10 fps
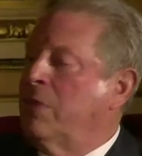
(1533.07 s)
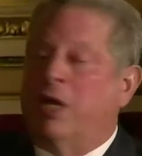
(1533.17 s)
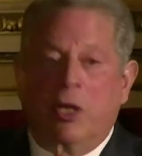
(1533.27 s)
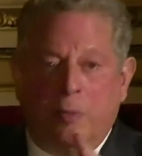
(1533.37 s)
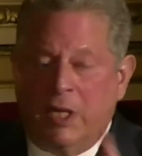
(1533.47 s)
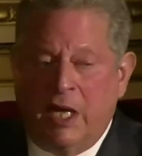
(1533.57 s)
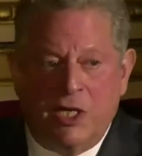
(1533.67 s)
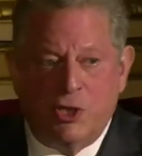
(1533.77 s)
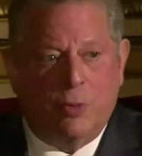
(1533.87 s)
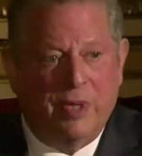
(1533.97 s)
But human
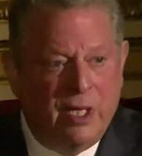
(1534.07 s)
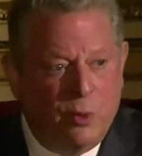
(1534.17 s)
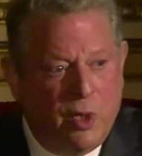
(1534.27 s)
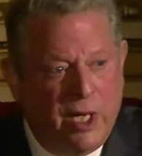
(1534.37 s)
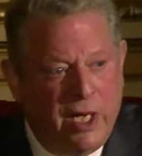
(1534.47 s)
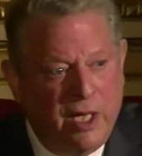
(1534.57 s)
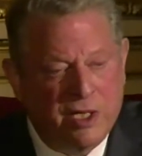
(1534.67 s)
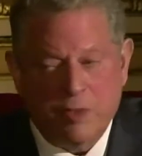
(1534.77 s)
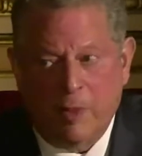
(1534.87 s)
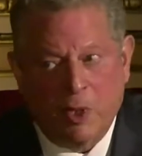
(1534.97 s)
nature being what it
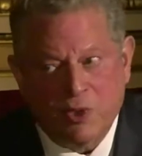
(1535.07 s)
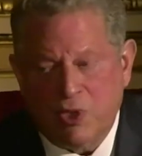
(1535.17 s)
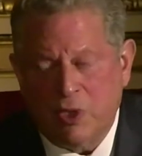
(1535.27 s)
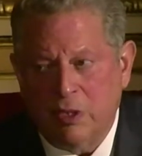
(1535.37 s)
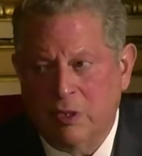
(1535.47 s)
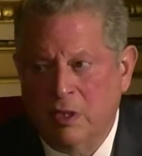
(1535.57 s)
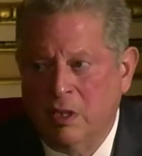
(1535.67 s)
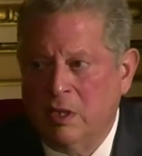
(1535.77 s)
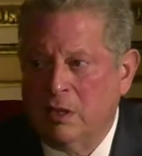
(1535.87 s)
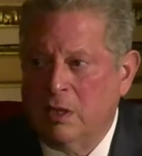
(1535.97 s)
is, most
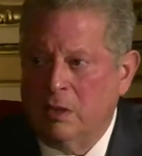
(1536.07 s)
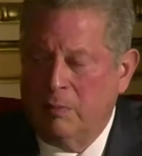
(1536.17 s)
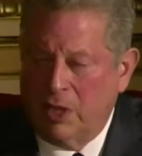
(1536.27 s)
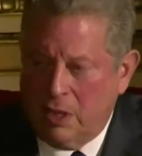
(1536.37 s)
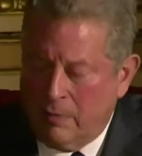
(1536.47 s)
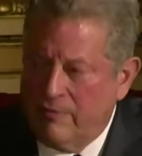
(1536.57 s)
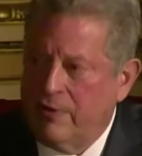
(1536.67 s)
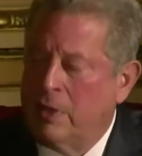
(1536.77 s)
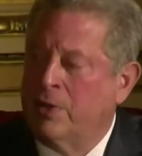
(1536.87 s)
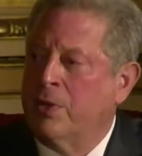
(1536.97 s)
become
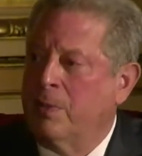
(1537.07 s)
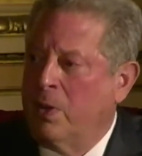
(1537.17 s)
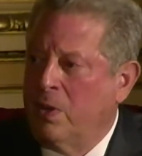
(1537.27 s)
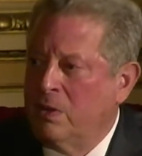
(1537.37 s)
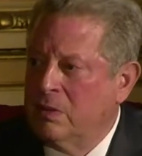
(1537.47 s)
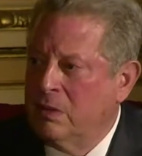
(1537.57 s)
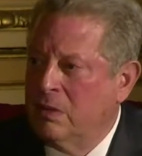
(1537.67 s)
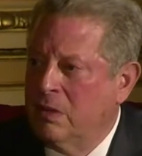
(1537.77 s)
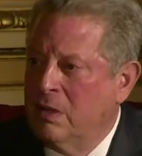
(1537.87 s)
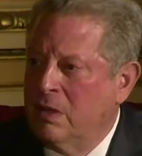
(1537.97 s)
vulnerable
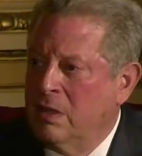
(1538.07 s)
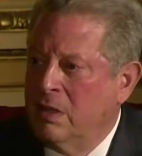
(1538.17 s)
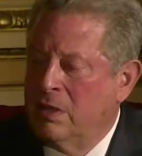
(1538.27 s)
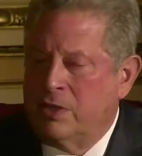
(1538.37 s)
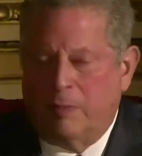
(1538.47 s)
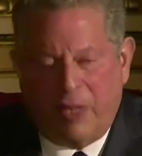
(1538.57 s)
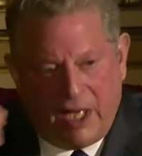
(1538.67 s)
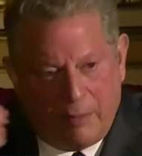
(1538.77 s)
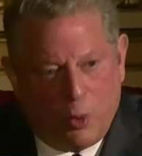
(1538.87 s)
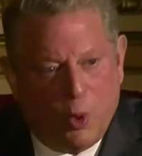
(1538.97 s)
to
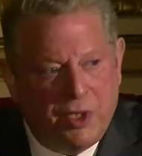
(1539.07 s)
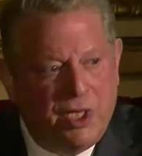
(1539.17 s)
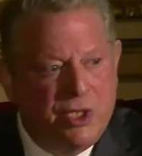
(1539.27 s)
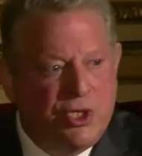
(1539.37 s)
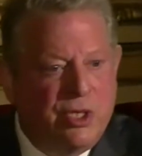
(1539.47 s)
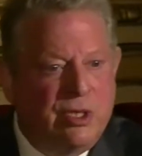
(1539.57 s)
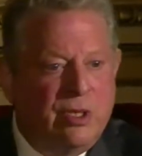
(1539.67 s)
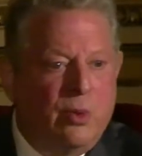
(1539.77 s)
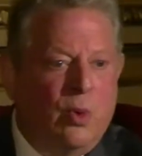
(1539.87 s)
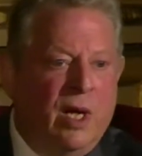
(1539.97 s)
paying more attention
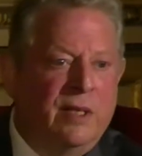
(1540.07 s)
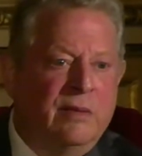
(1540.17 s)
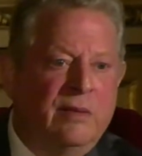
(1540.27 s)
to what